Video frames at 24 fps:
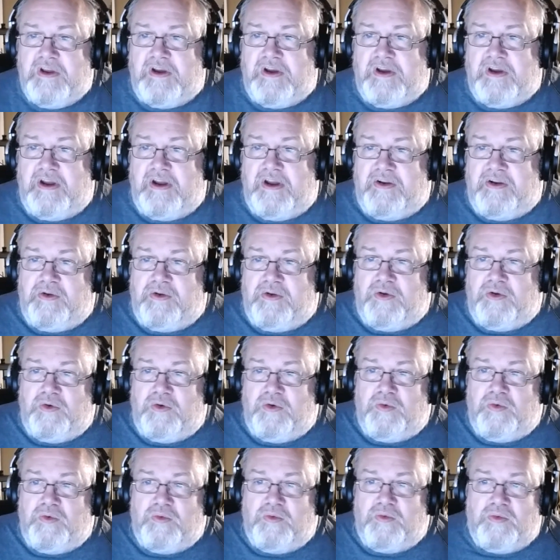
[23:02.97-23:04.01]
I don't
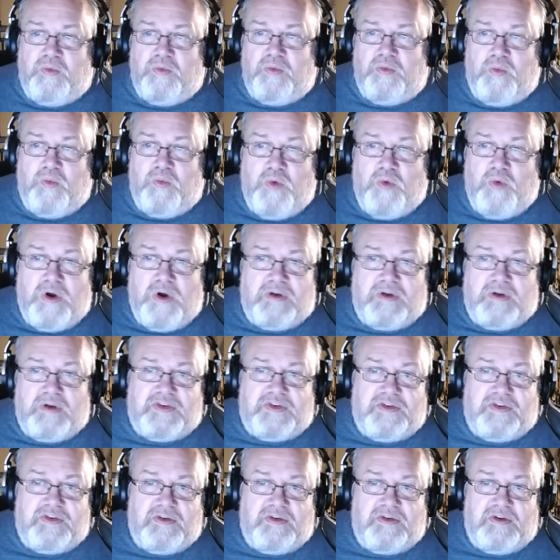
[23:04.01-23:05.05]
know what
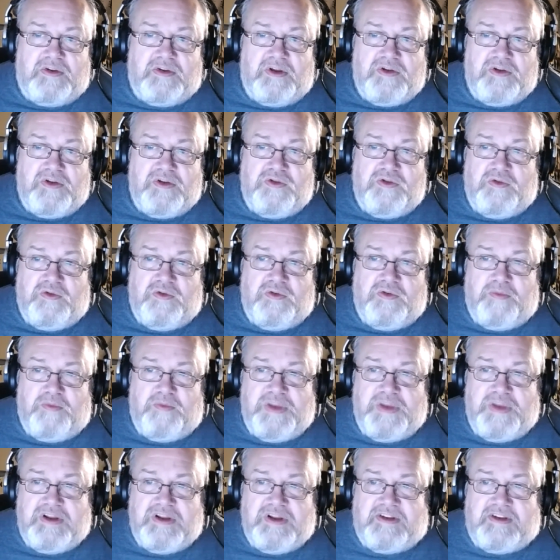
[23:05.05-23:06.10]
you'd
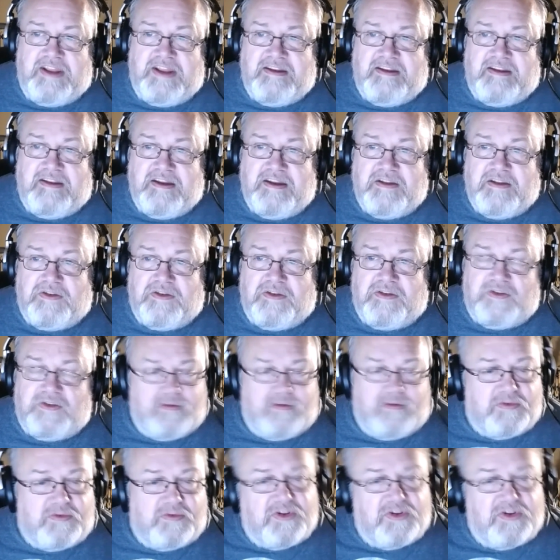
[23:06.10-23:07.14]
be attending. There's
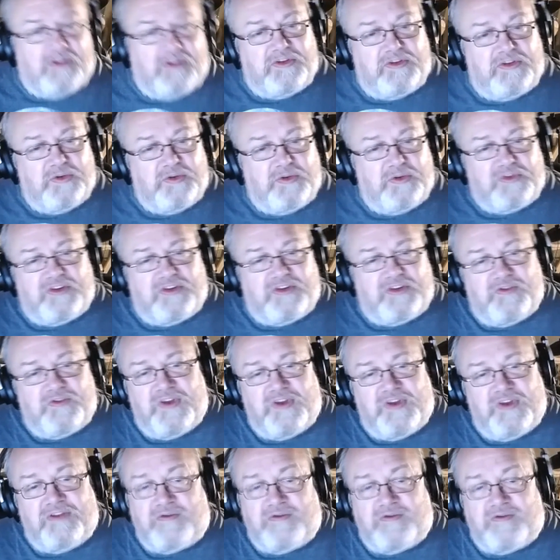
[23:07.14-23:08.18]
certainly no
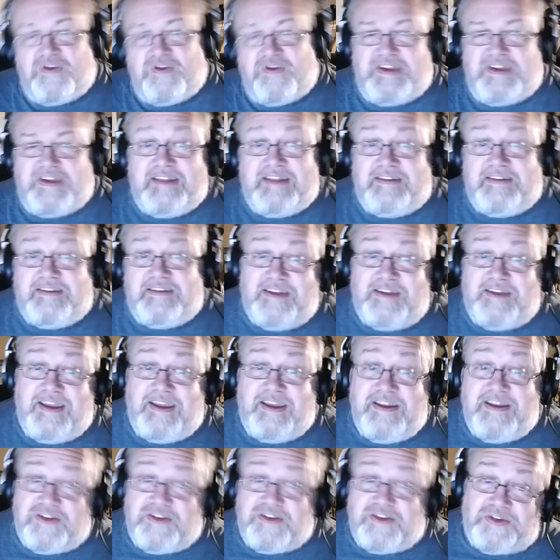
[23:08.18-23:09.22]
certificate for attending
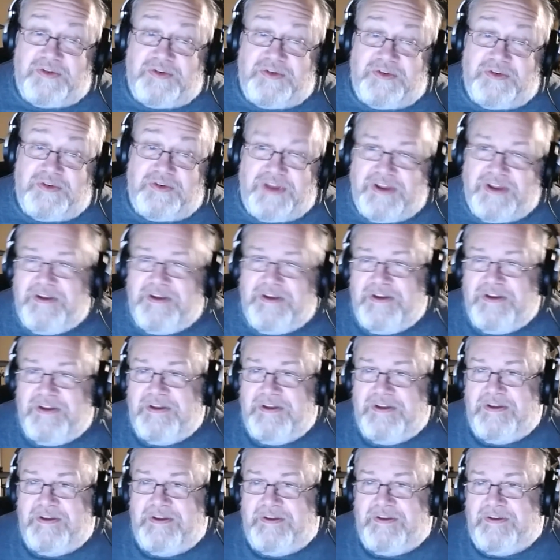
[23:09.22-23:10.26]
today. Sorry.
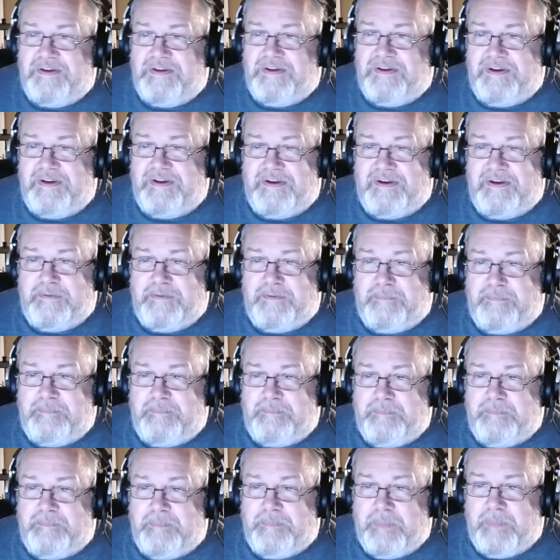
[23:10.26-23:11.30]

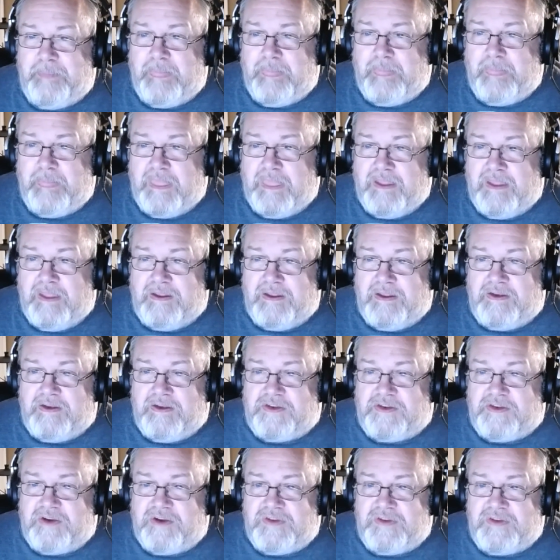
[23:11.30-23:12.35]
There's
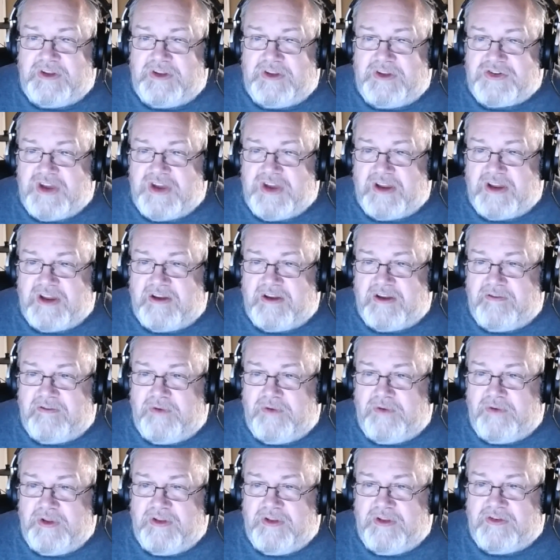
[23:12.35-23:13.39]
currently a check
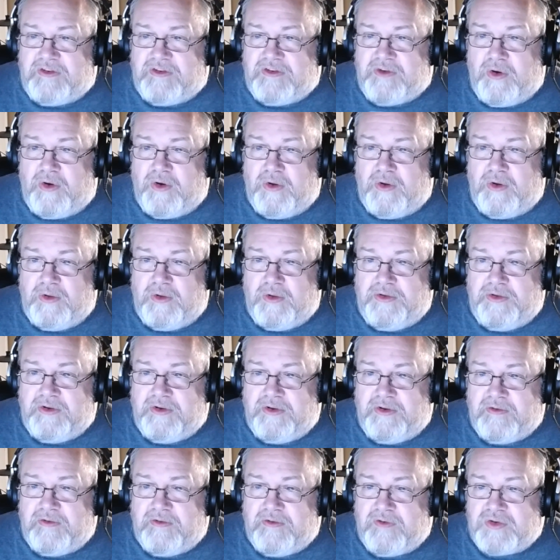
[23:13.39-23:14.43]
for the installed
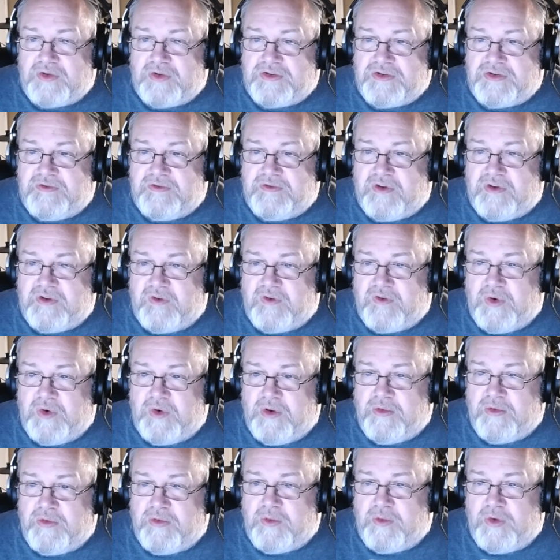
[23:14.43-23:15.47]
version of
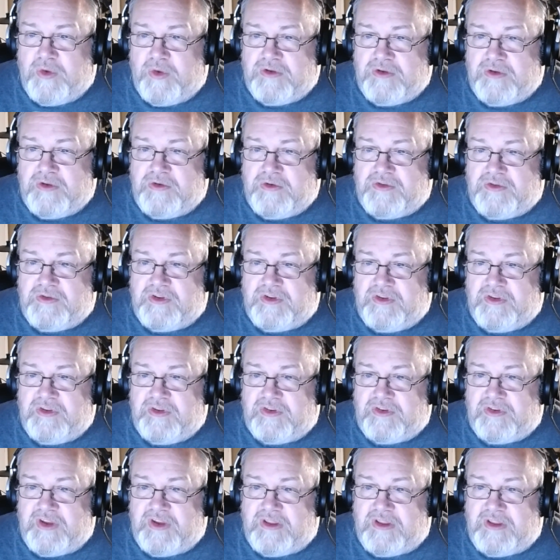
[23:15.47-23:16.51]
Corona with the one used in the
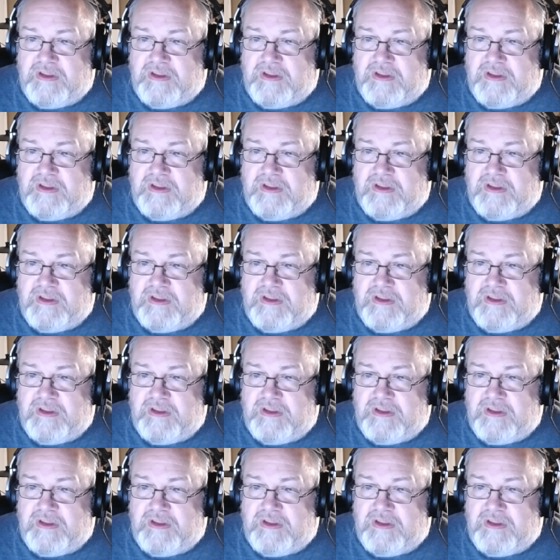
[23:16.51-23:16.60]
scene.